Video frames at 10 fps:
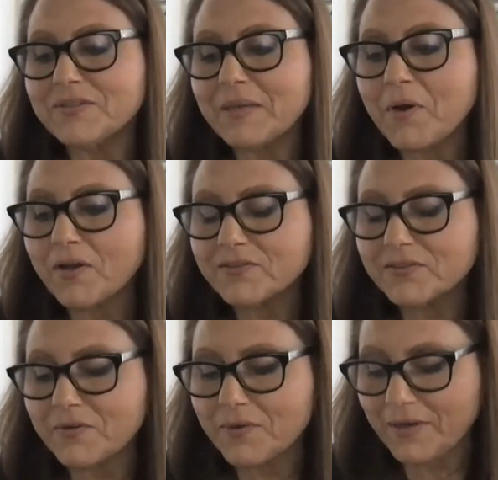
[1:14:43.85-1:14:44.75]
I'm
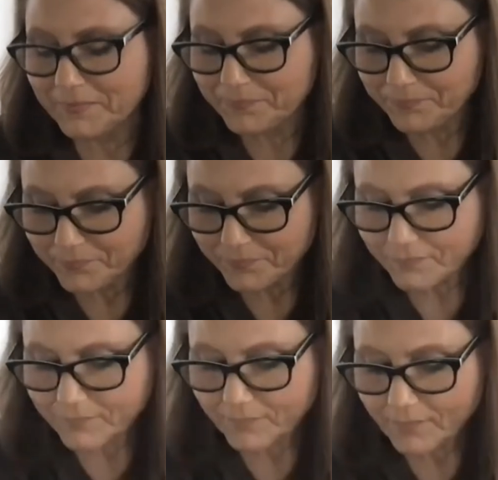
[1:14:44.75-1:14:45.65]
also on
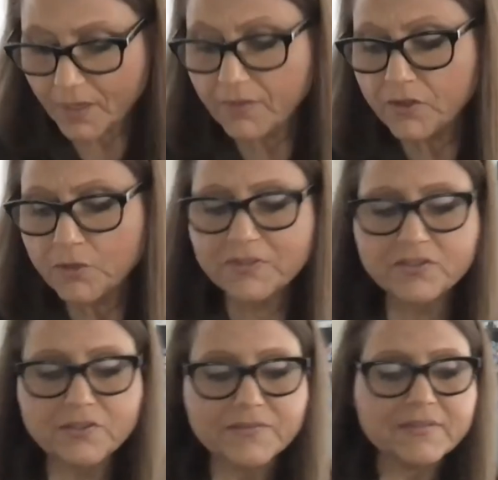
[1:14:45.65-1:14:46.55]
the Human
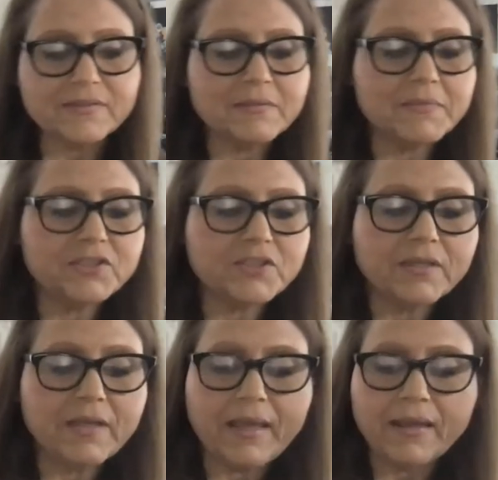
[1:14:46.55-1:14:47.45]
Services
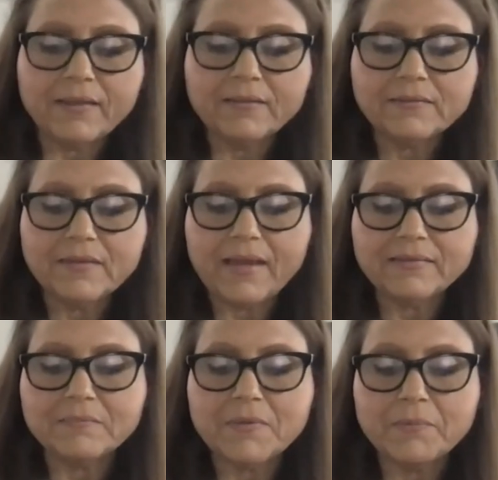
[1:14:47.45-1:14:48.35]
Commission, and
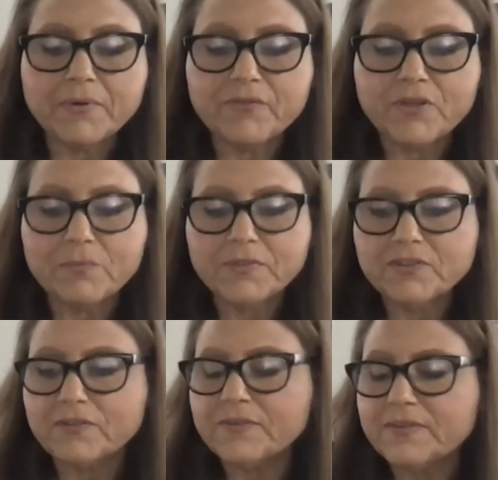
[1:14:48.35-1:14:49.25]
as a member of the Human
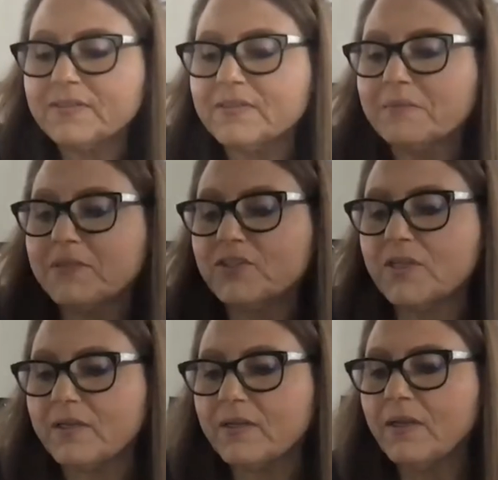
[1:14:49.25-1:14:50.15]
Services
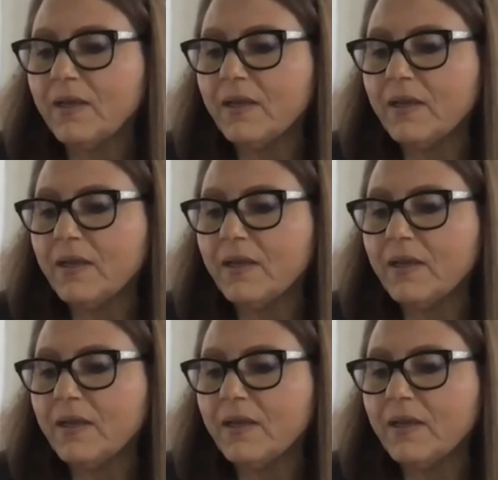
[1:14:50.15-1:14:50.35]
Commission,